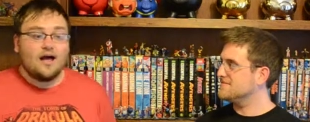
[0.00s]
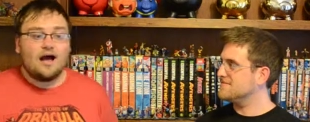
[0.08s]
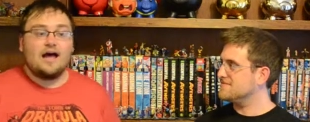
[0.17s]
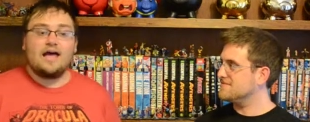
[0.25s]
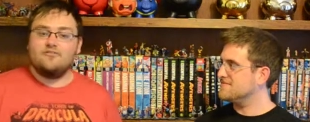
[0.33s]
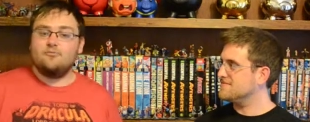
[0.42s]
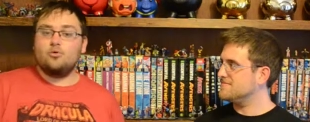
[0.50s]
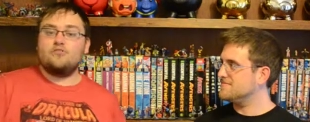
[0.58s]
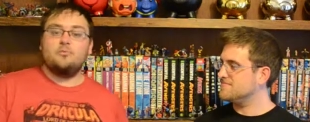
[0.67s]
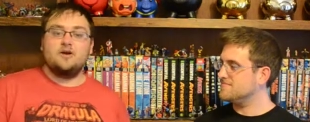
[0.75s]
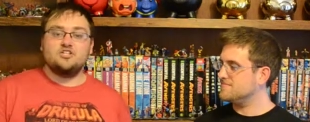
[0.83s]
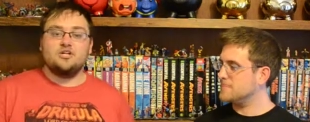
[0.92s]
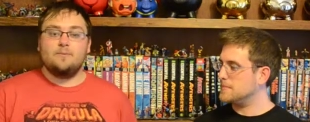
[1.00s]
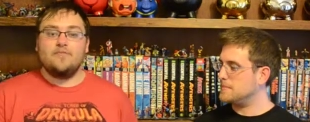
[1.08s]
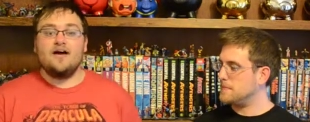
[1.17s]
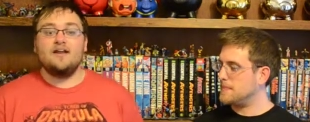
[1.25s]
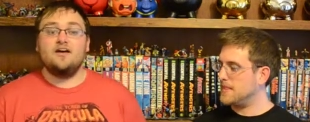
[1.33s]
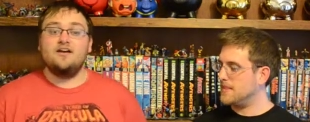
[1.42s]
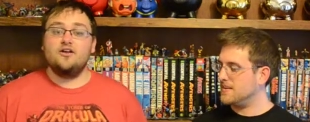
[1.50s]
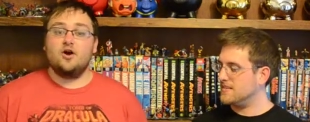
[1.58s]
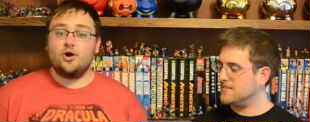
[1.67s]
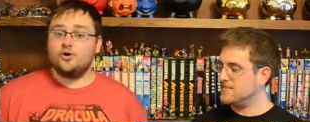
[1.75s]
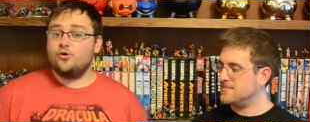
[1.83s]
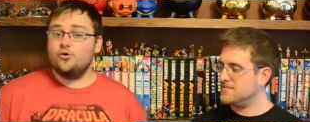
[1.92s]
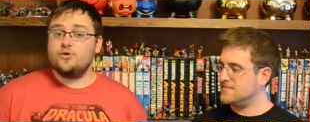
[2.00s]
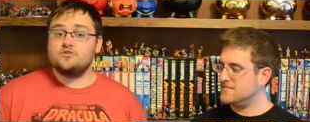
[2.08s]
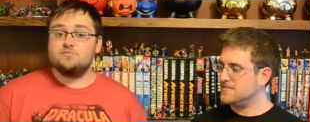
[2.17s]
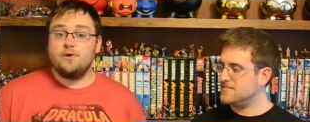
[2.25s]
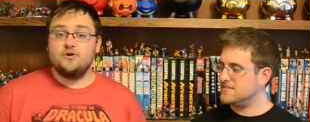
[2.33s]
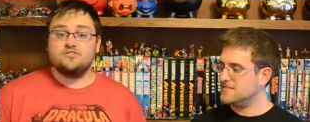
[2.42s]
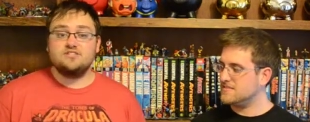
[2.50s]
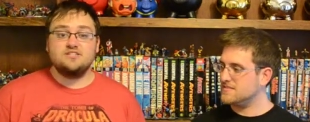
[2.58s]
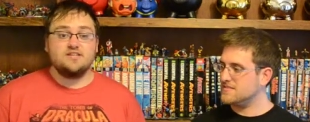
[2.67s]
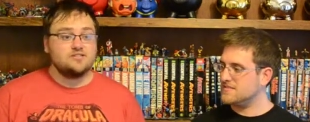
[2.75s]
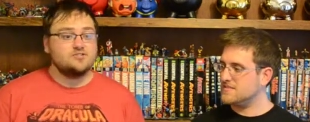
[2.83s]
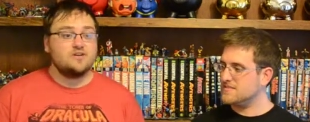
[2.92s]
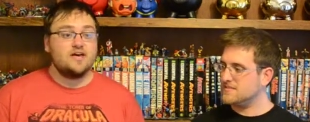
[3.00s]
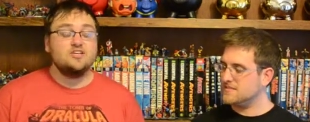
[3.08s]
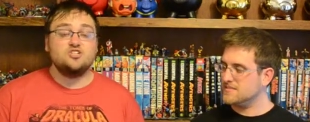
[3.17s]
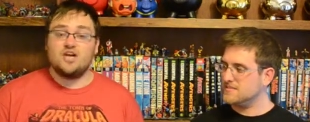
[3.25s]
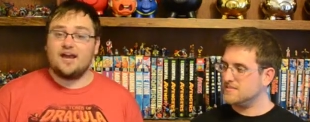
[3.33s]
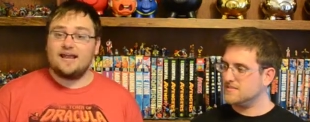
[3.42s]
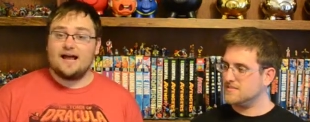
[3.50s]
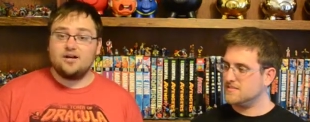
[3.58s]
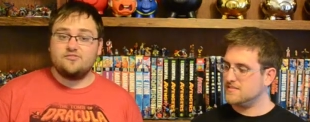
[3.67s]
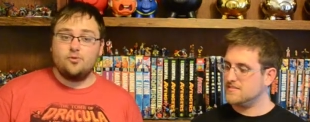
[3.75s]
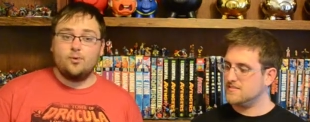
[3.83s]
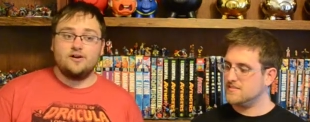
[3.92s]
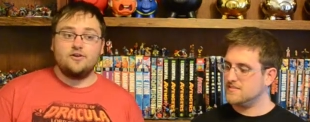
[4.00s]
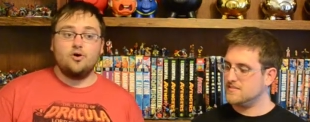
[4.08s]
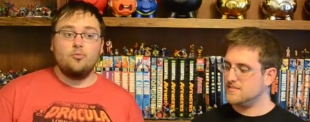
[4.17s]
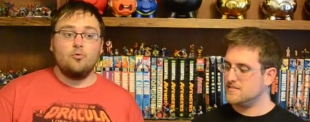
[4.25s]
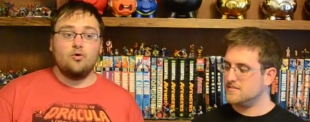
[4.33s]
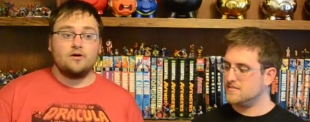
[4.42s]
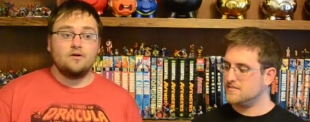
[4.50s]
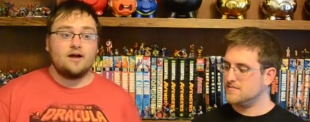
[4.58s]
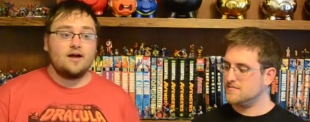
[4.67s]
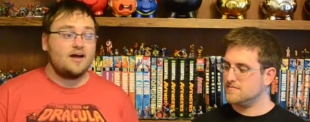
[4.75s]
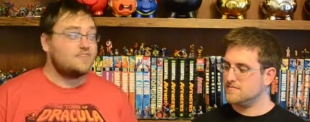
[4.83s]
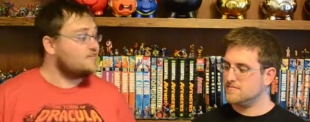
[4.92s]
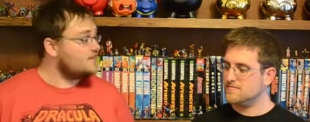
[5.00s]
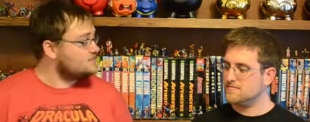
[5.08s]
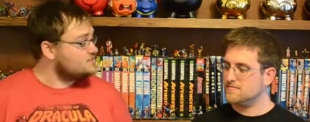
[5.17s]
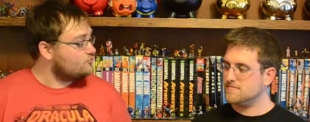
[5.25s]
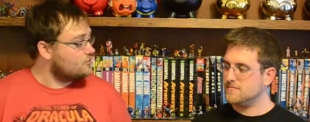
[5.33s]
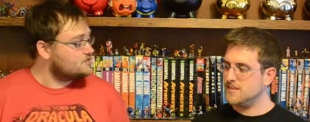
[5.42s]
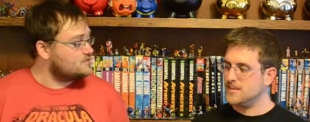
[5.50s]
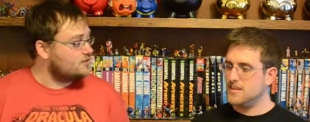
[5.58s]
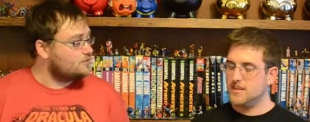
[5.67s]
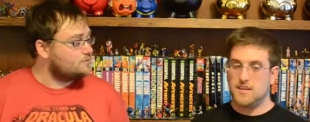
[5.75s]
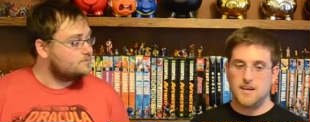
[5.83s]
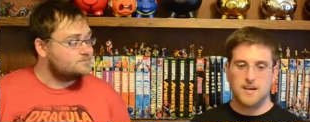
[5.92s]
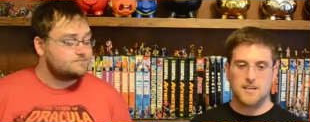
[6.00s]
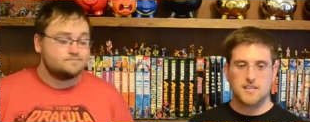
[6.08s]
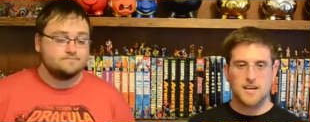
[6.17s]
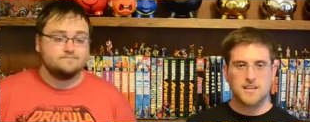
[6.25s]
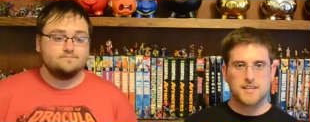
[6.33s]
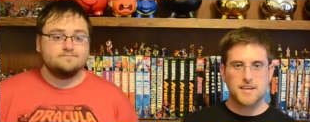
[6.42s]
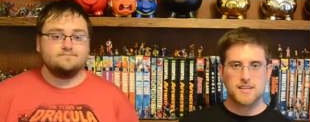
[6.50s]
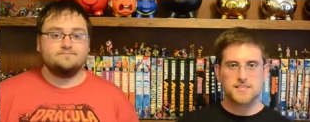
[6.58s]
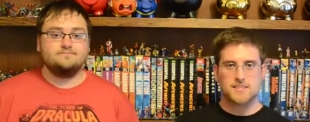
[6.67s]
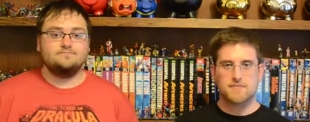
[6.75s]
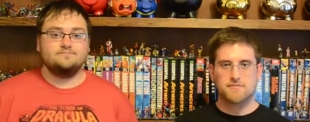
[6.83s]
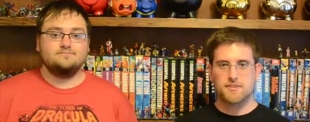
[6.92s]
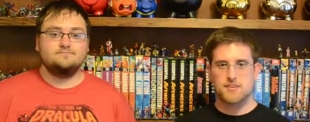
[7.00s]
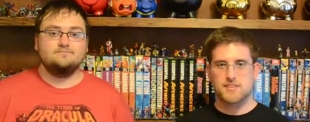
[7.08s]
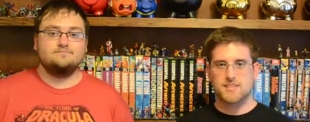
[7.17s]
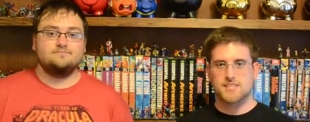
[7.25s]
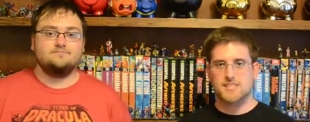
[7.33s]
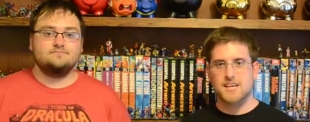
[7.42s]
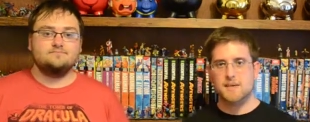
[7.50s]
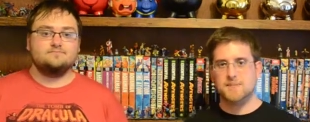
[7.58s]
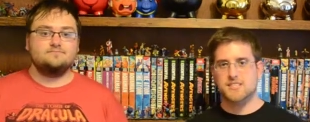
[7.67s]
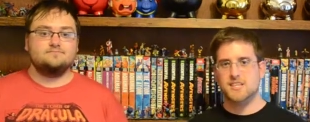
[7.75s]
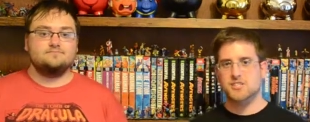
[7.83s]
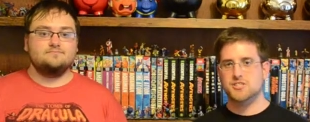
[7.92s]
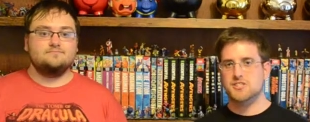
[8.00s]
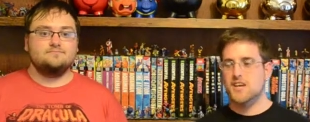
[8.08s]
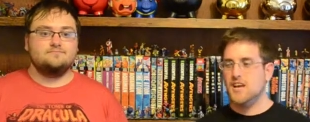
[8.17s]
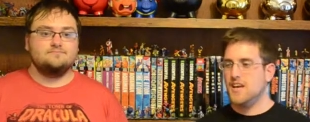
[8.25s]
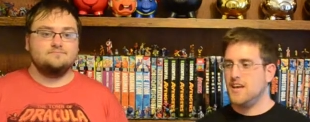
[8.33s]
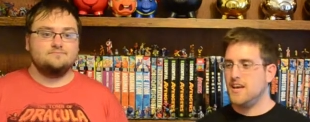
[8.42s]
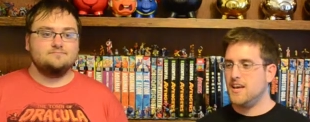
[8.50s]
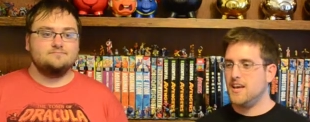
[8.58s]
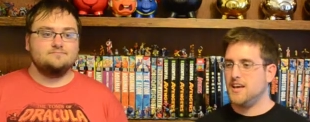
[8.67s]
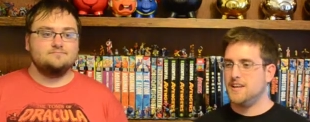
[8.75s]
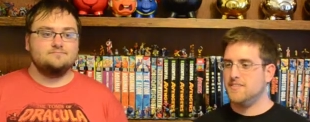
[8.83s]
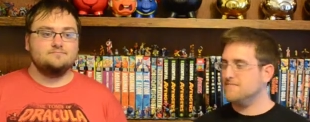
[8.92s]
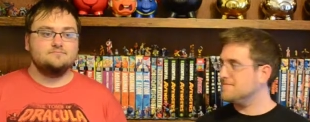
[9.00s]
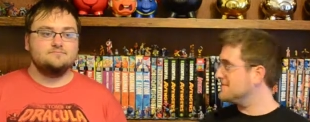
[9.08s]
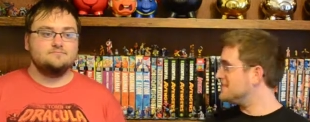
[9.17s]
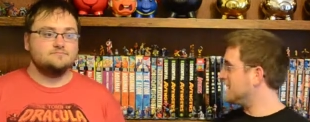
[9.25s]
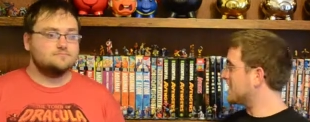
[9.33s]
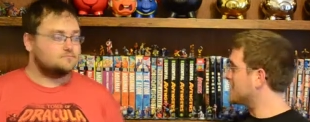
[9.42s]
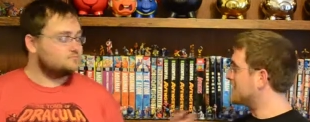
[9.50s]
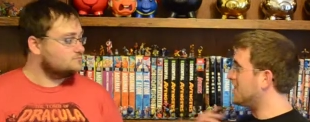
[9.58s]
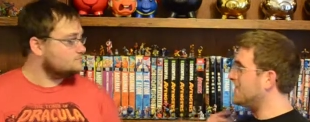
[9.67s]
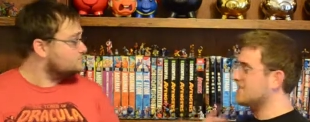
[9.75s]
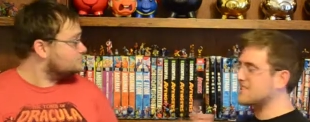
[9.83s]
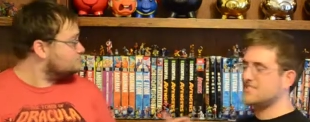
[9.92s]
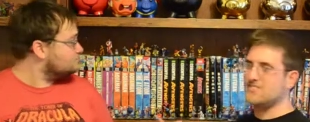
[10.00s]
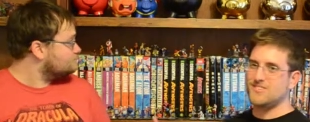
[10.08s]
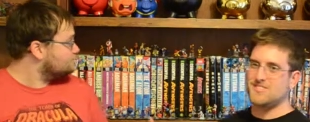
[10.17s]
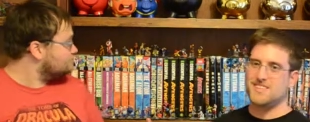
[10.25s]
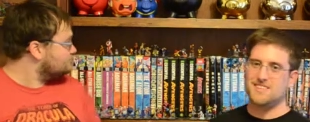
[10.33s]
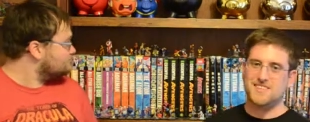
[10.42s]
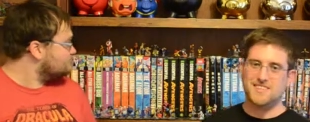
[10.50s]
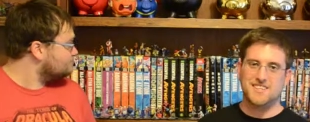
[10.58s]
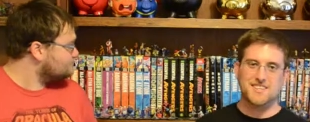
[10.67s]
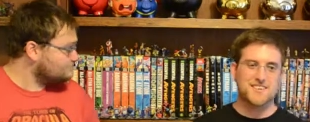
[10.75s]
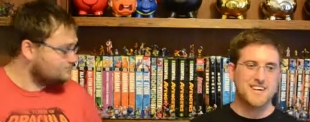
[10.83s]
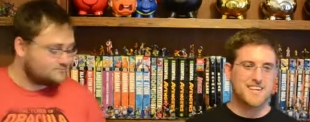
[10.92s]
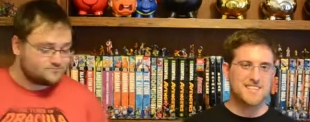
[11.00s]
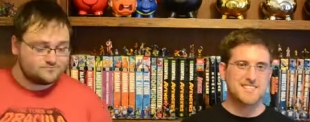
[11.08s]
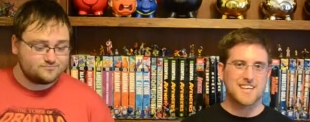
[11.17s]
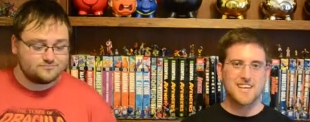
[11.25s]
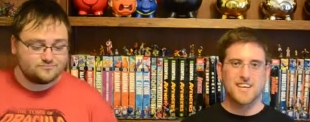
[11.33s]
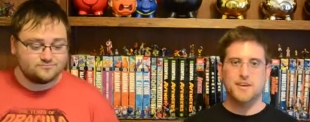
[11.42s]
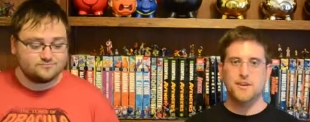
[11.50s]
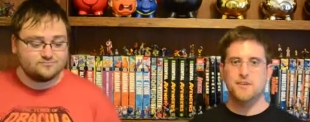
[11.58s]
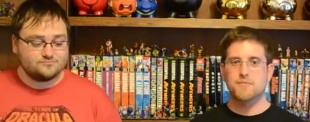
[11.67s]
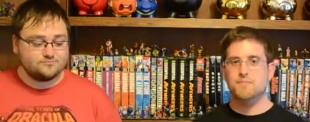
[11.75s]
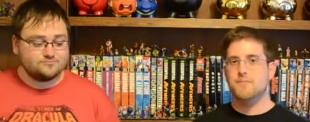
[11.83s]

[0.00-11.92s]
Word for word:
Speaker 1: I'll have more information up that in an article that was posted yesterday. Check it out if you want to know more. I think that's it for us, though.
Speaker 2: Uh, yeah, that is it for this comic station. And check out all this cool stuff that Lido has, and